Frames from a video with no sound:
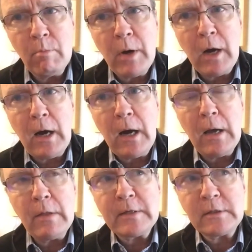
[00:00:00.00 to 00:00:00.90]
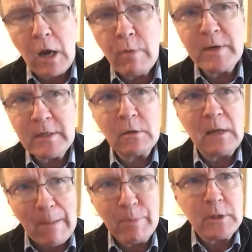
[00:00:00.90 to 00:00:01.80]
But there's no political
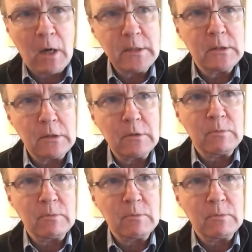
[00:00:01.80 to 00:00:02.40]
appetite to do